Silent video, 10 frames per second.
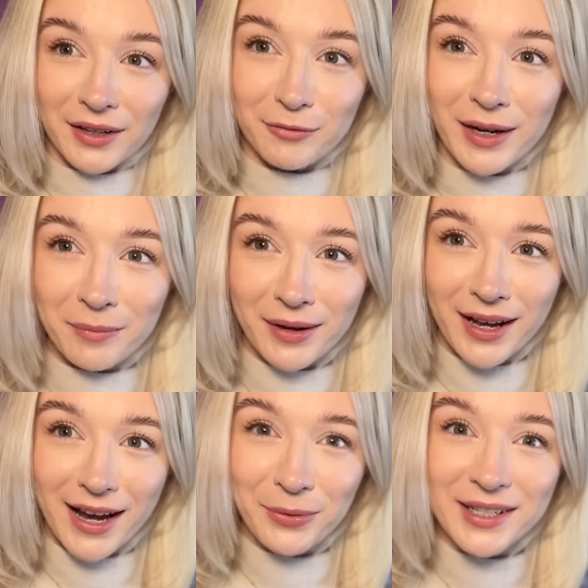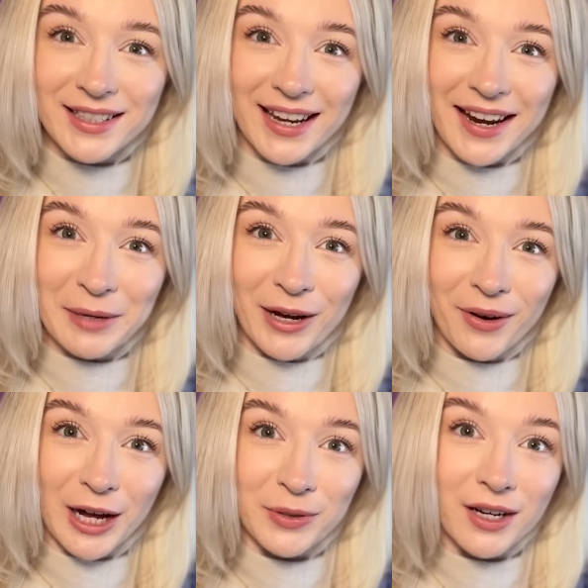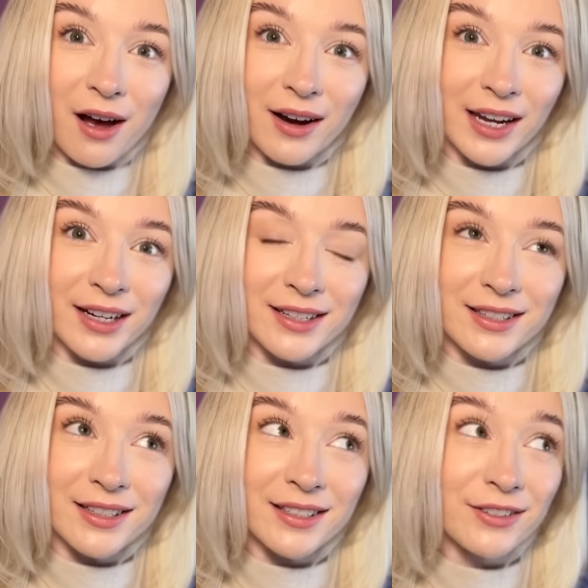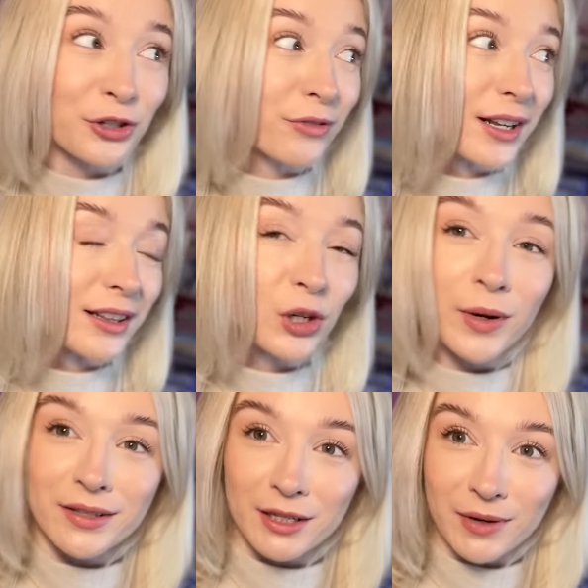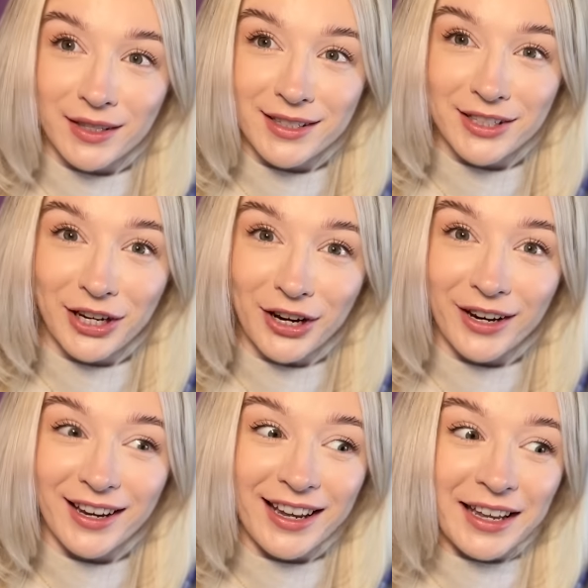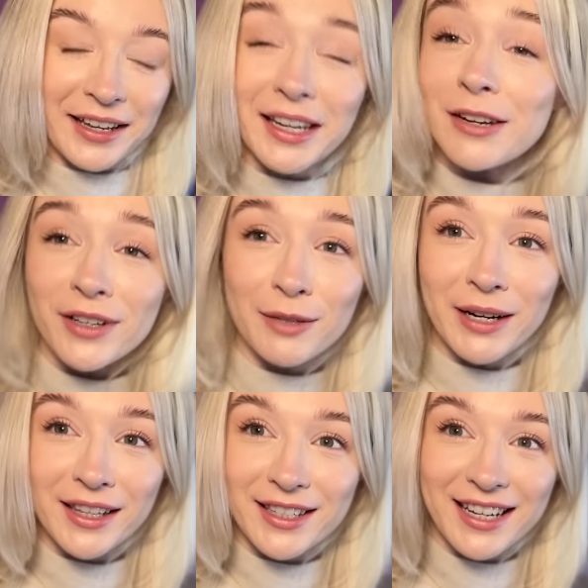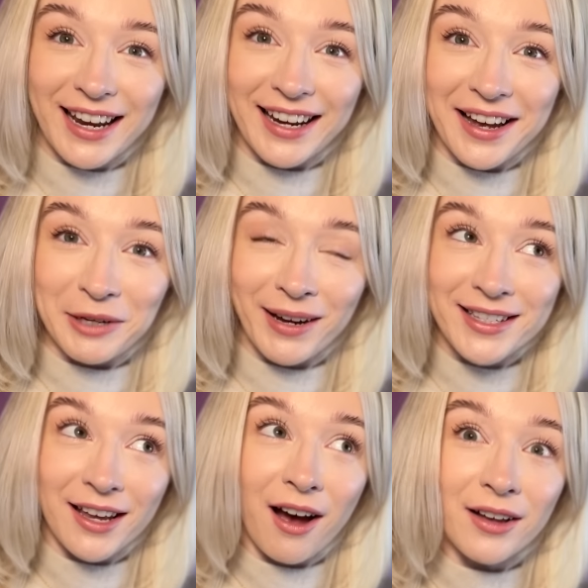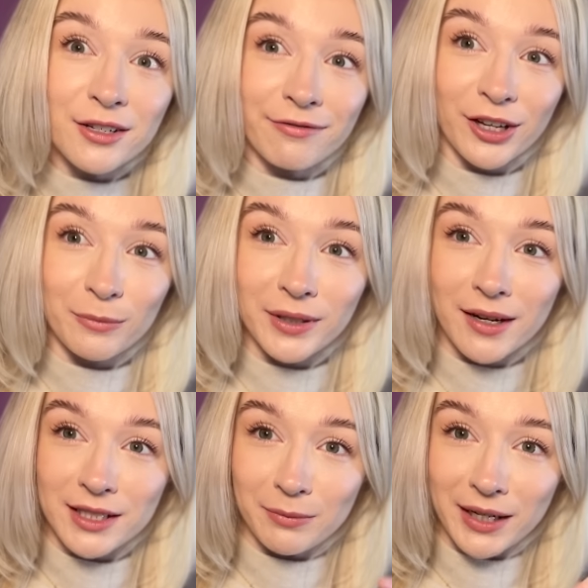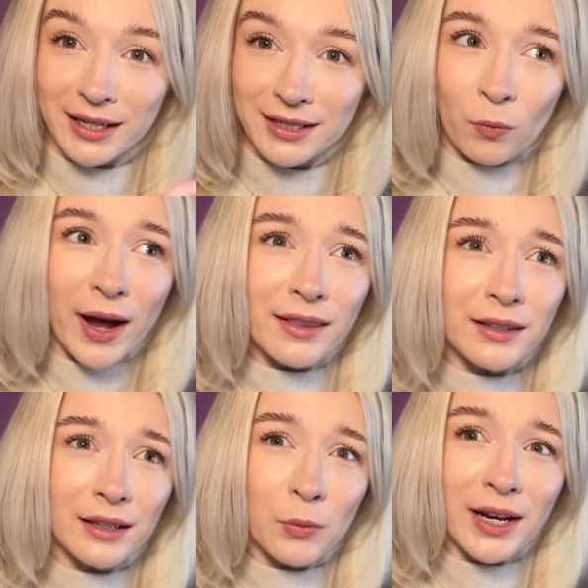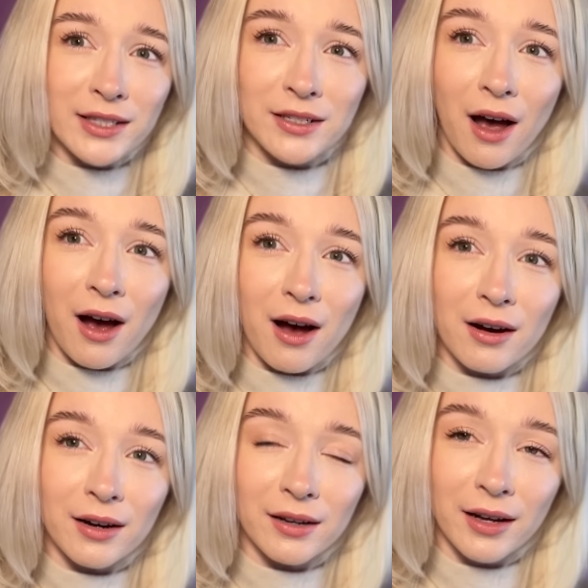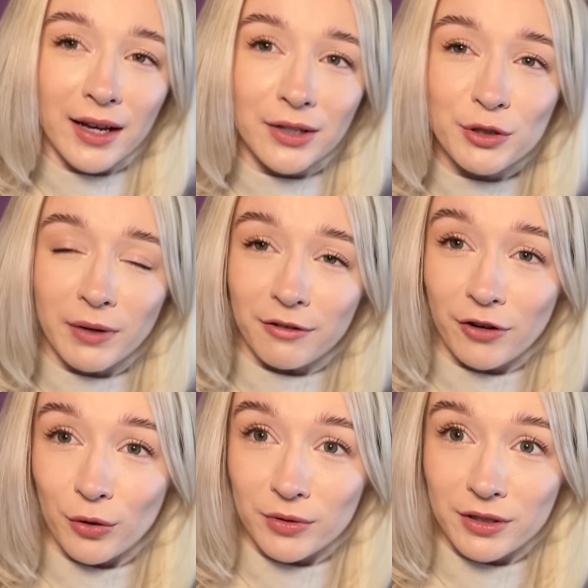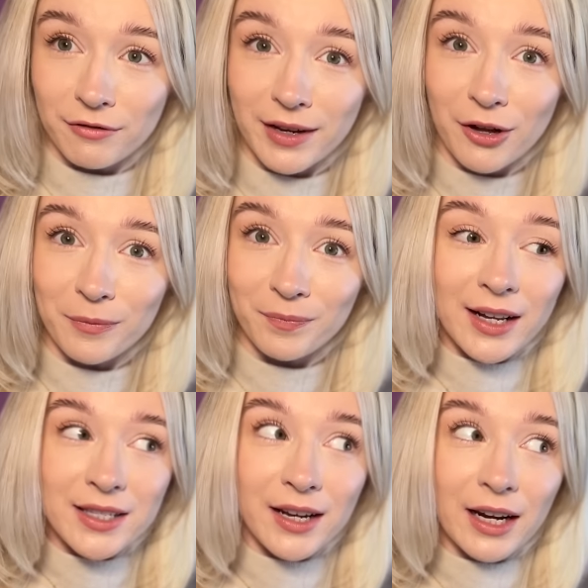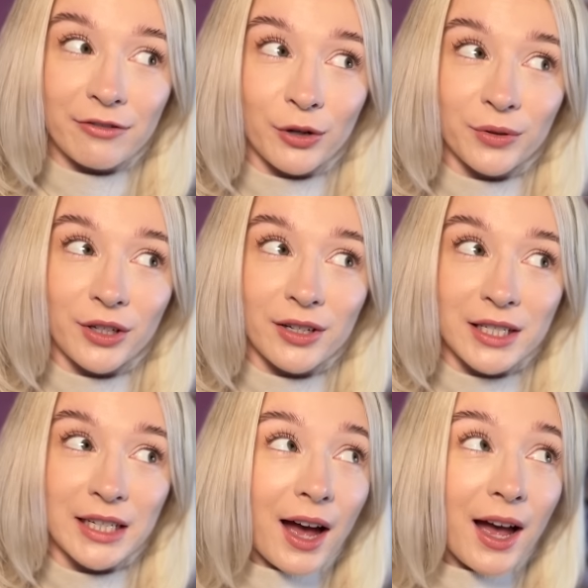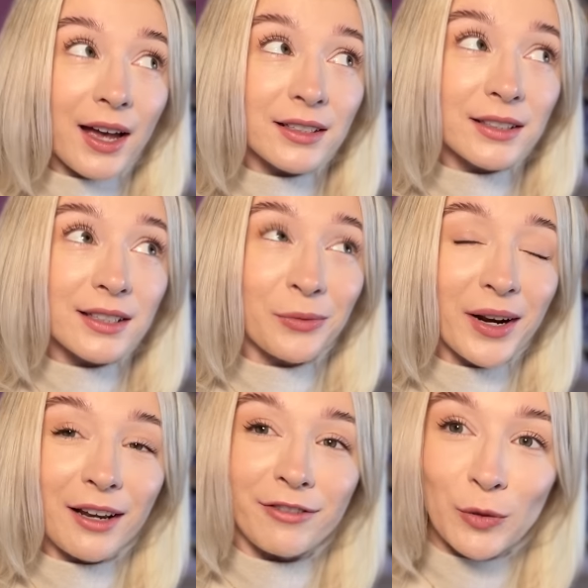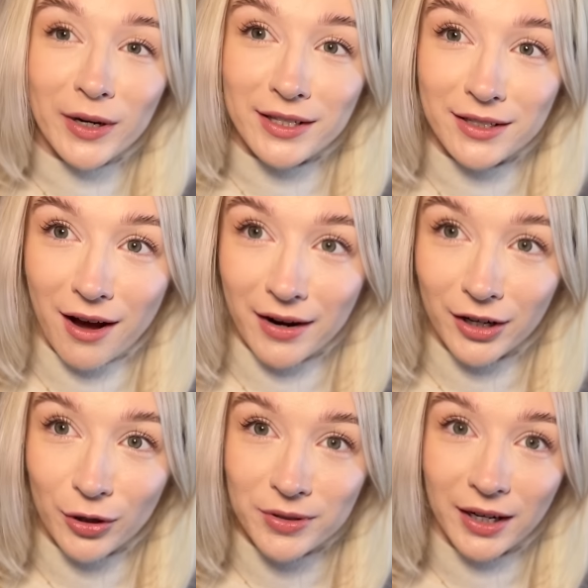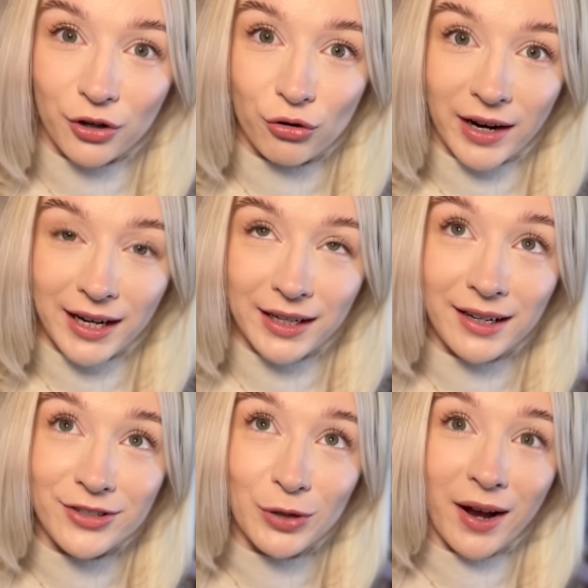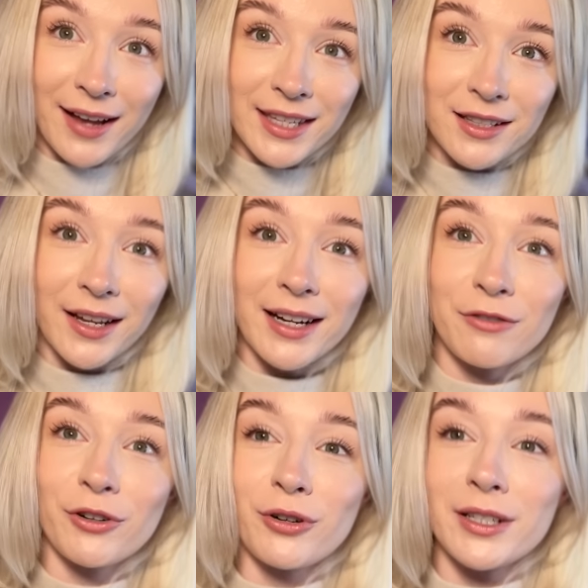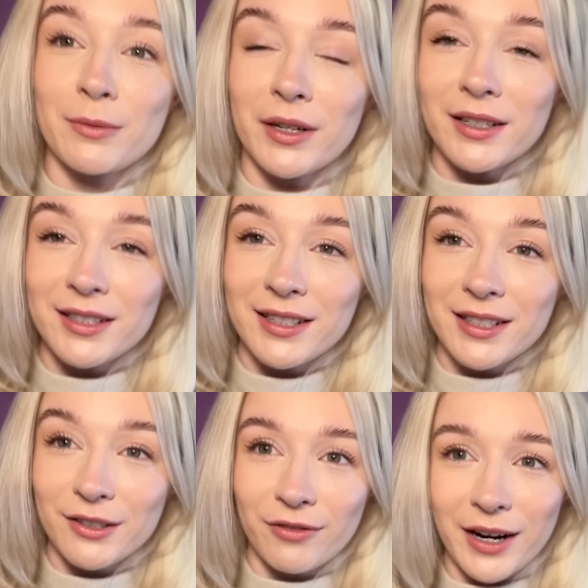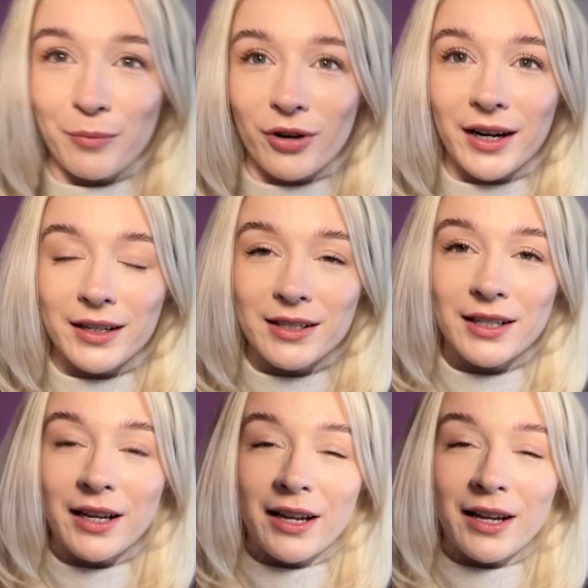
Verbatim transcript: Remember, I was saying about how dark it is during the winter months here, even in the middle of the day, and it makes it hard to film because it makes when when it's dark, I use my phone to film. It's an iPhone 13, and when I film when it's dark, it goes like grainy. So I had this light for Christmas. It's very bright.